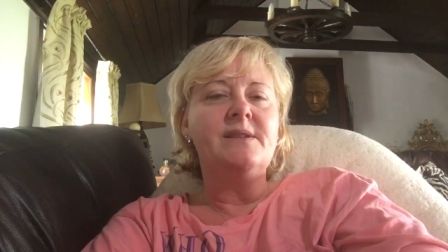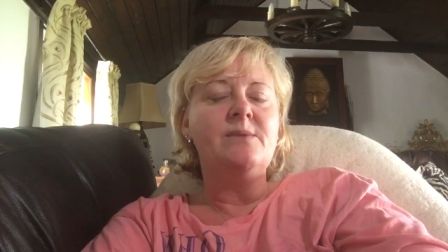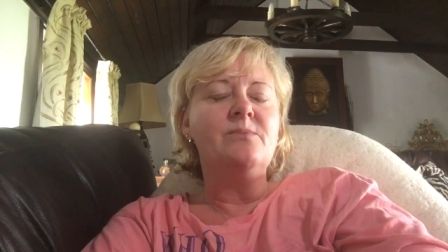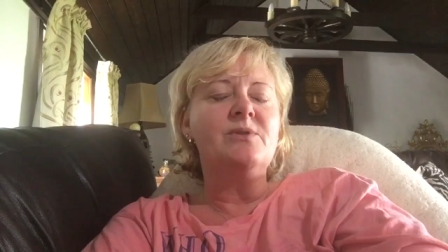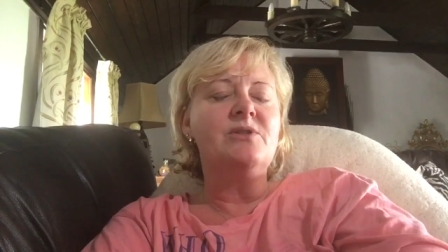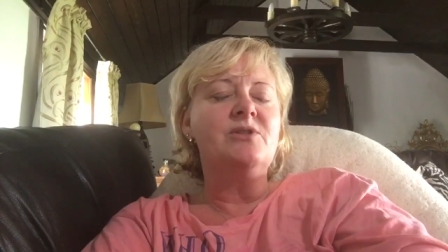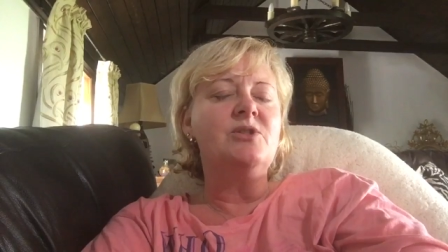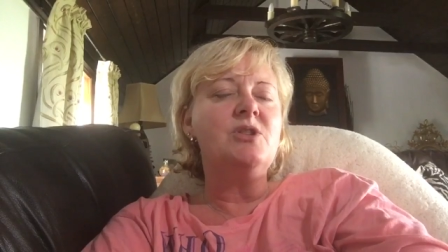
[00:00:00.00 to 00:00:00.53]
It
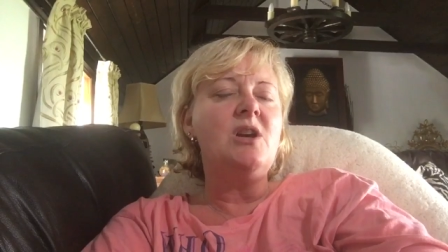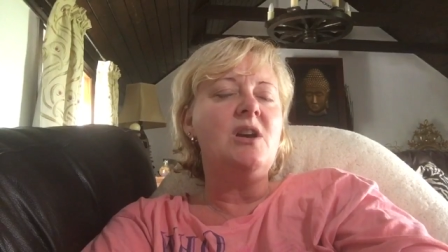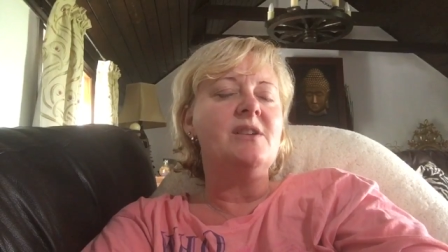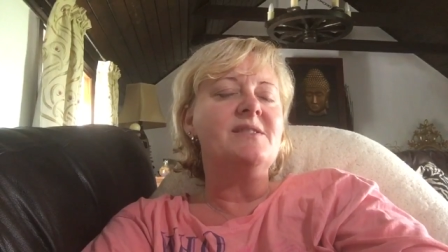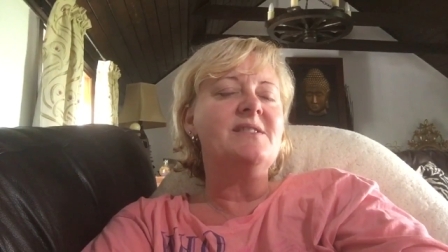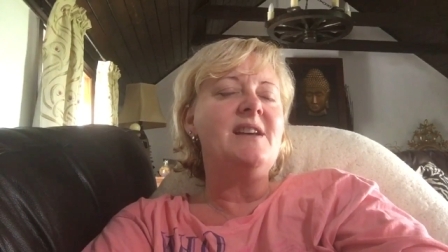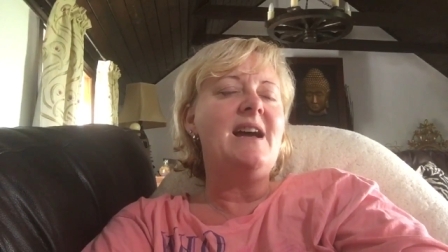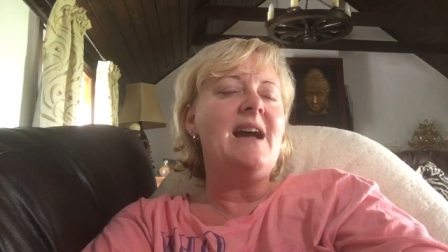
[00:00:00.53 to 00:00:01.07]
was
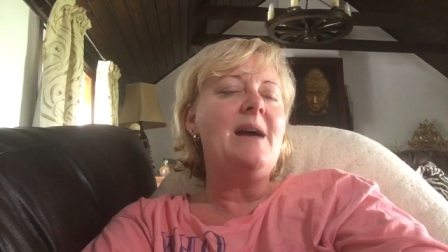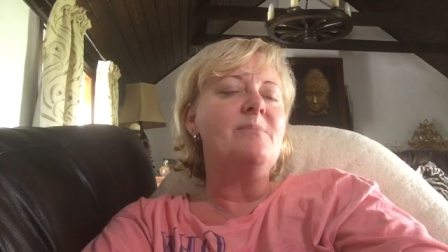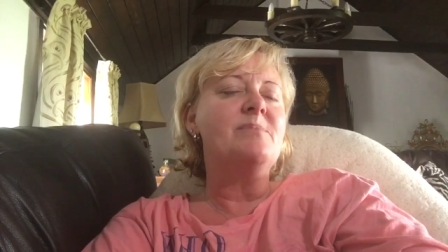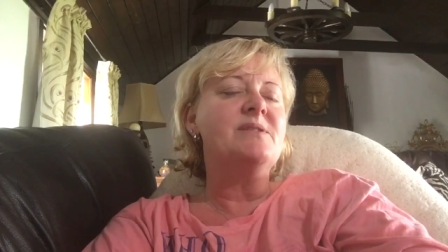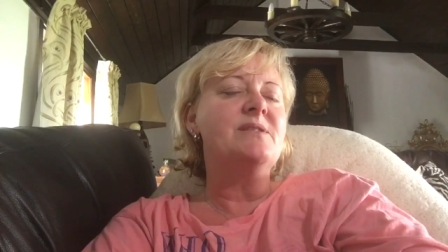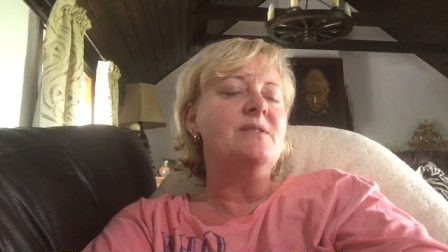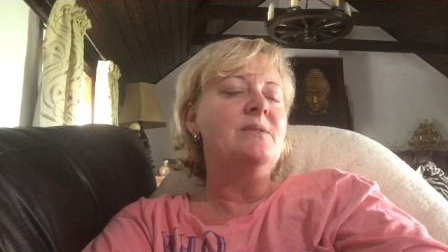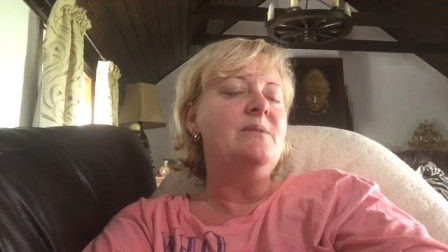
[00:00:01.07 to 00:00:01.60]
just
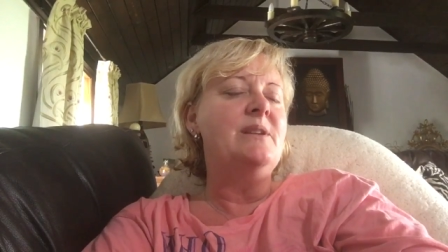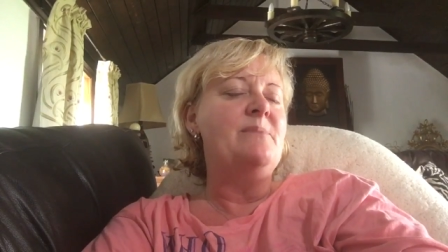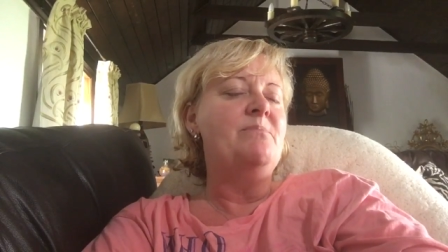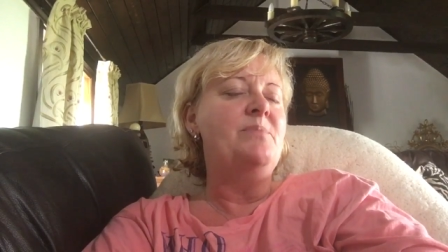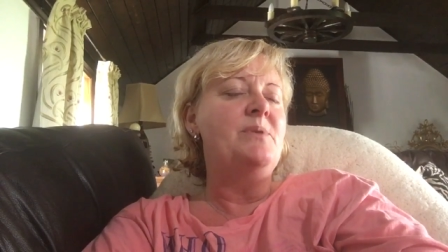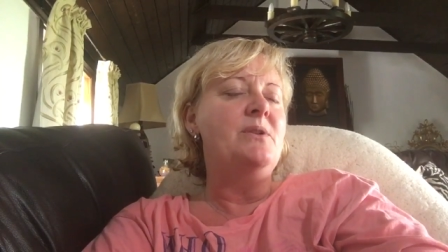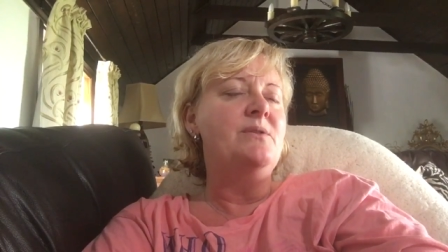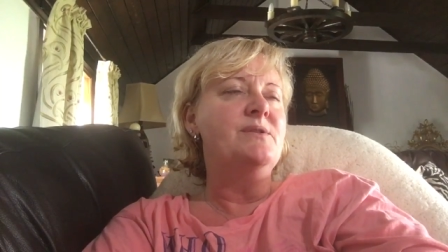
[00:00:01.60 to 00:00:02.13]
absolutely
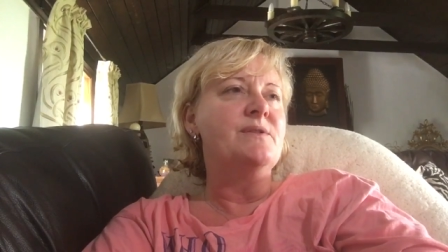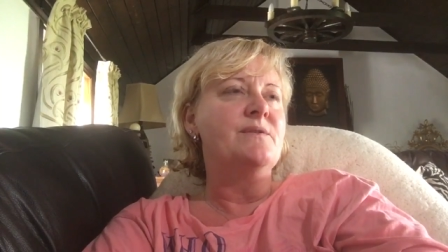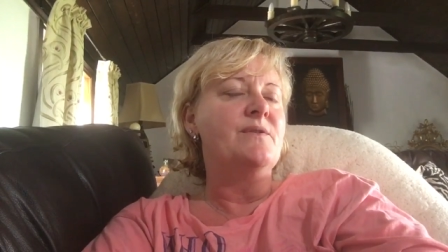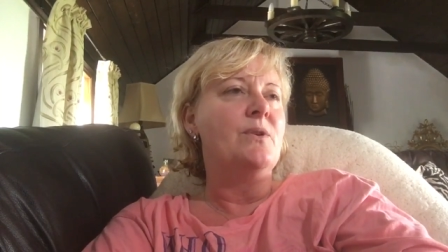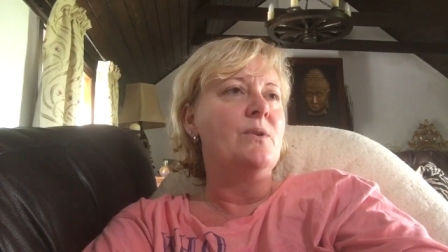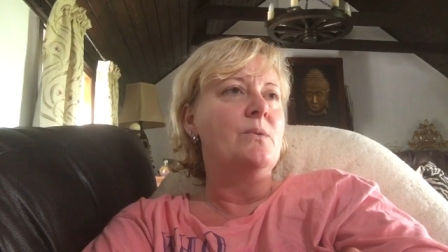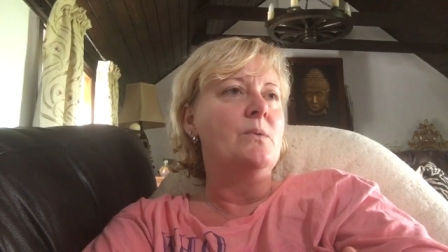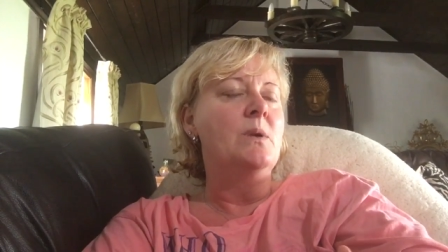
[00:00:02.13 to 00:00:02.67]

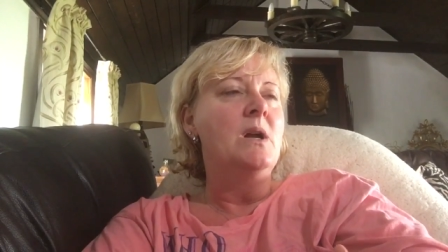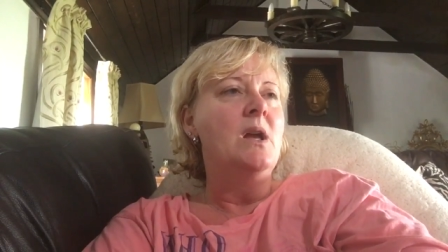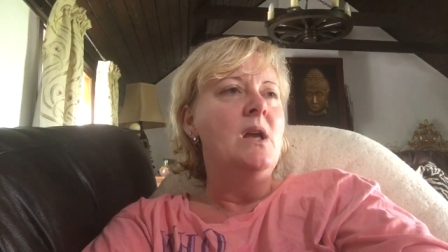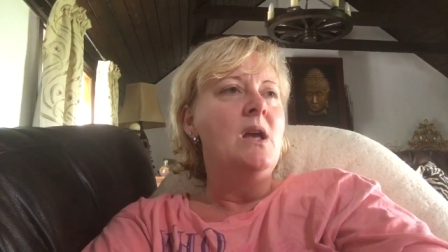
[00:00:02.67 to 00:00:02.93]
beautiful.